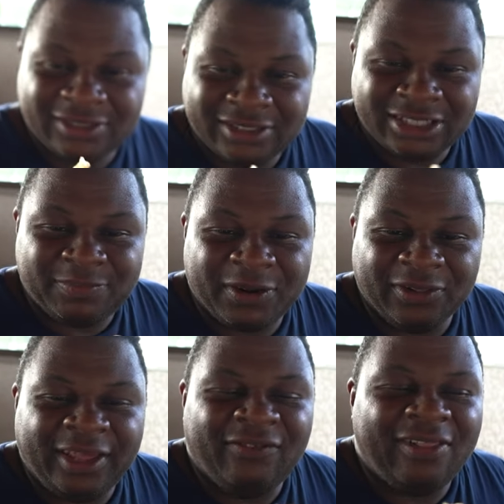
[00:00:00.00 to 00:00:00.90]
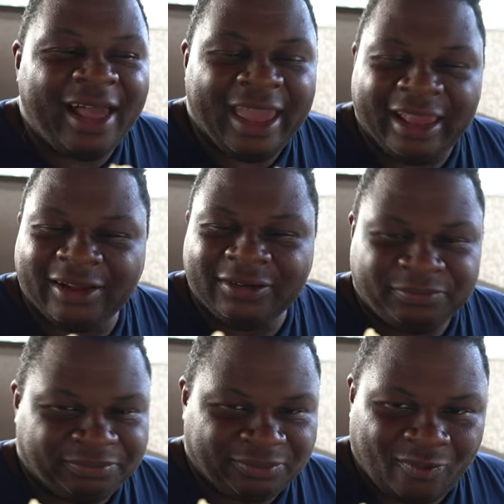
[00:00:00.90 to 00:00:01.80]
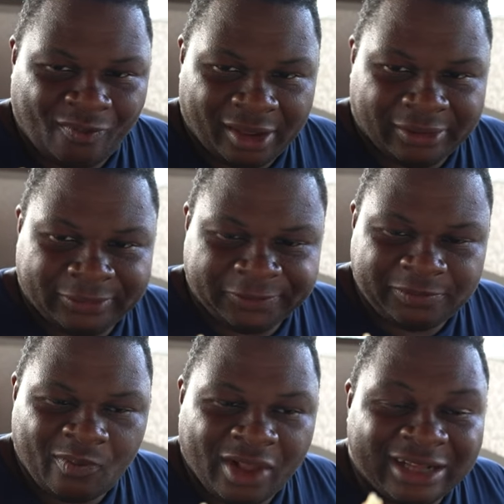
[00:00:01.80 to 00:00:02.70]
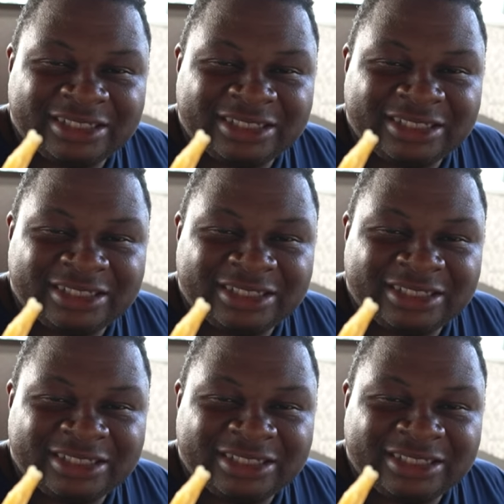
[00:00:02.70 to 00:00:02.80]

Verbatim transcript: This better leave like a